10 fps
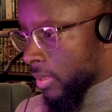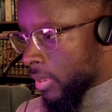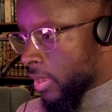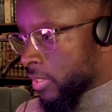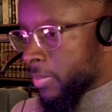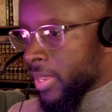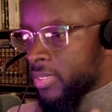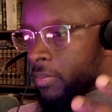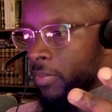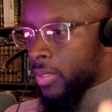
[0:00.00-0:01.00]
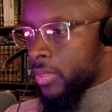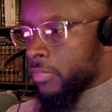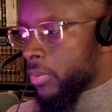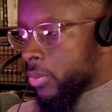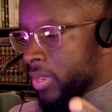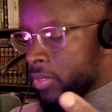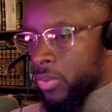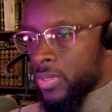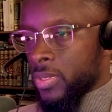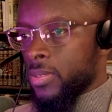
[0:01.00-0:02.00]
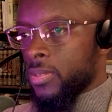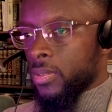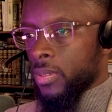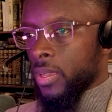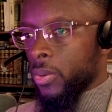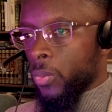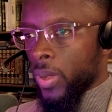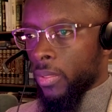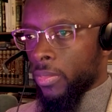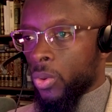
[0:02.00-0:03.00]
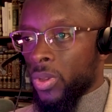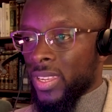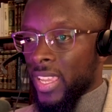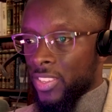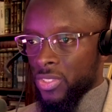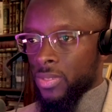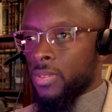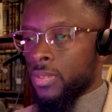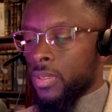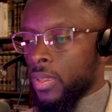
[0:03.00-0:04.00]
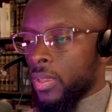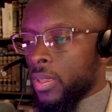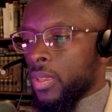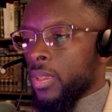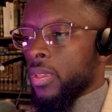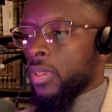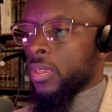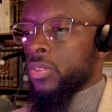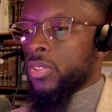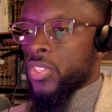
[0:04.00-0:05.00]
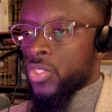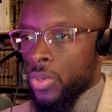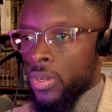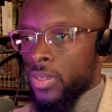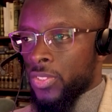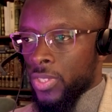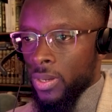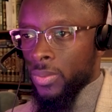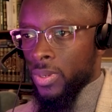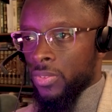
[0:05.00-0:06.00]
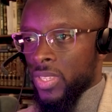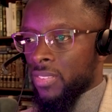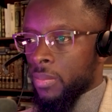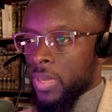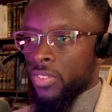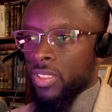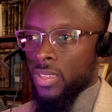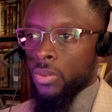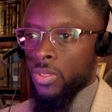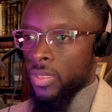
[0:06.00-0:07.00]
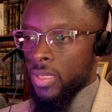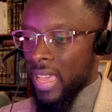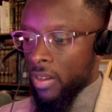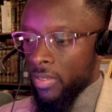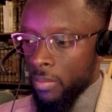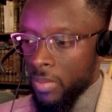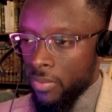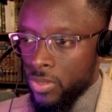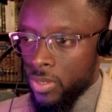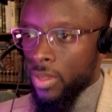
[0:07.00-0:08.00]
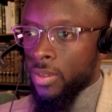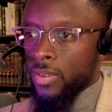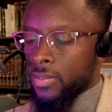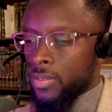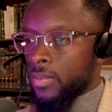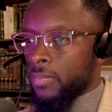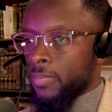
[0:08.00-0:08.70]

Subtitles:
has blessed him with a lot of resources and wealth or connections, you destroy your children if you give them everything without them having to earn it.